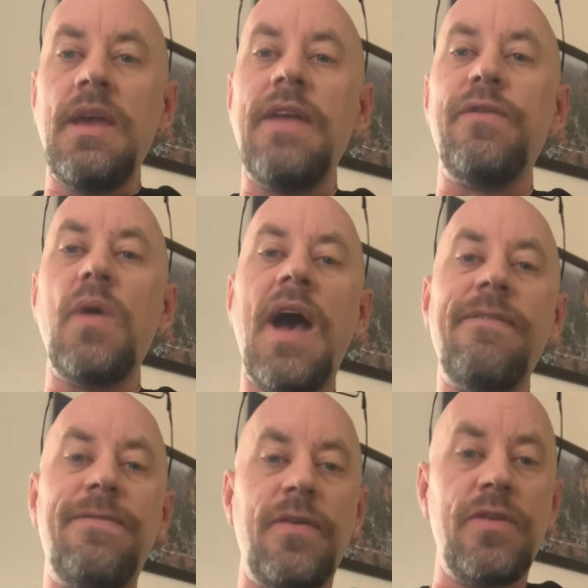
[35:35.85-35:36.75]
If you have
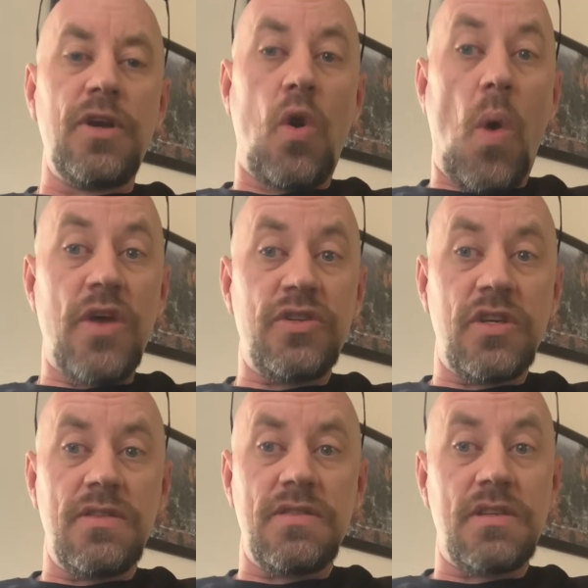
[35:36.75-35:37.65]
further
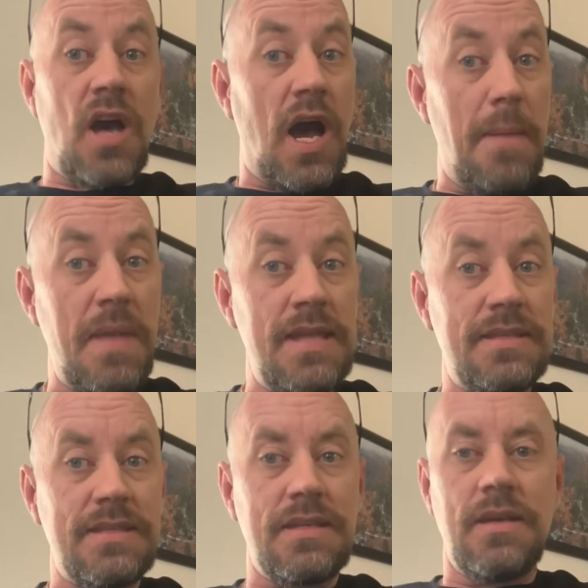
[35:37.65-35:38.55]
questions,
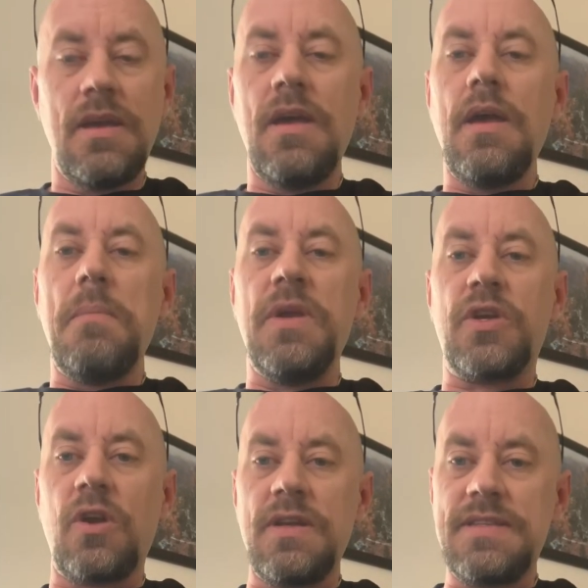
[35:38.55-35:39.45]
comments, be
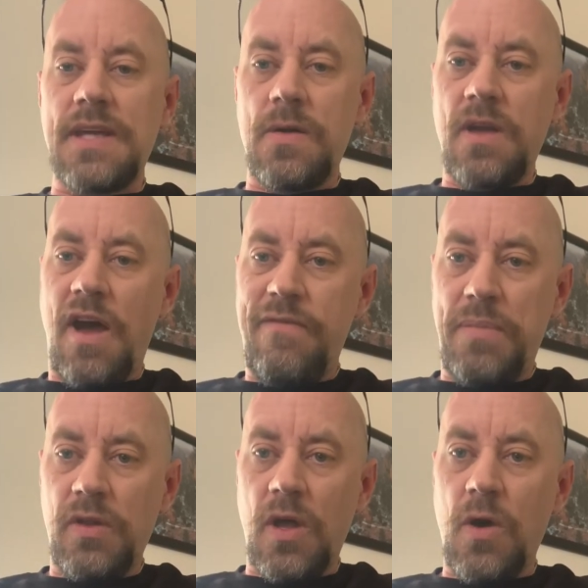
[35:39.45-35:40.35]
sure and sound off
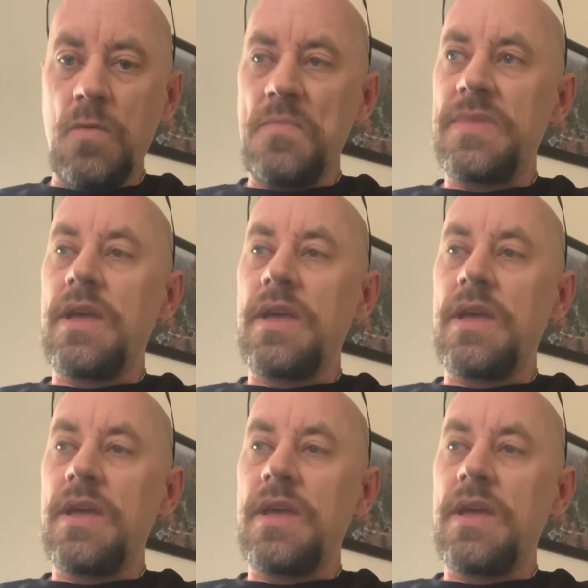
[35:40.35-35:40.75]
below.